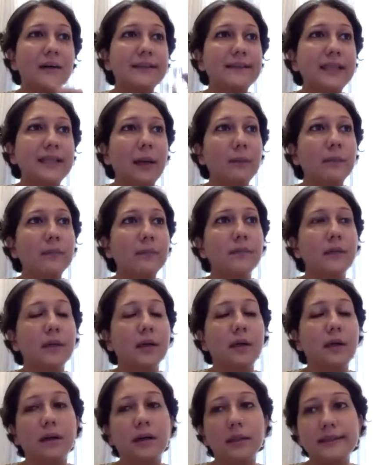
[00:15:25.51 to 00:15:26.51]
Some
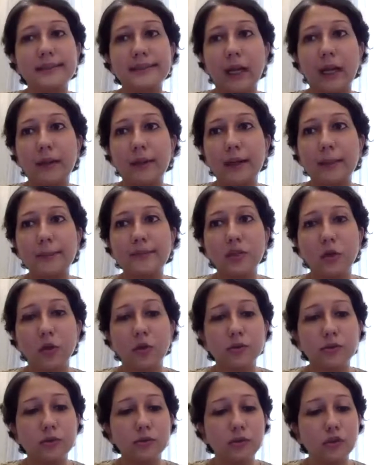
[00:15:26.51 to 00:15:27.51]
startups
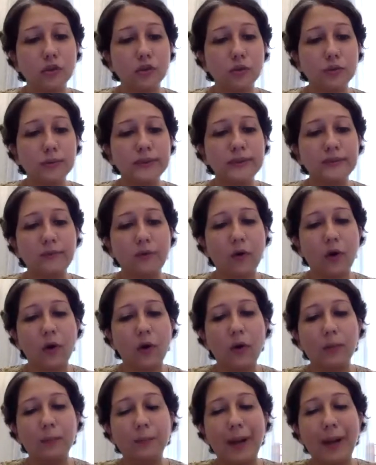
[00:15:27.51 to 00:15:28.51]
also choose
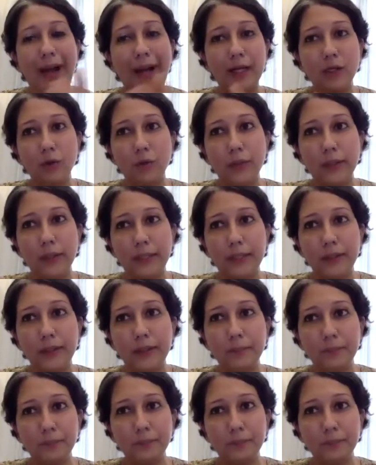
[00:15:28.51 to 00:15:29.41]
for backloaded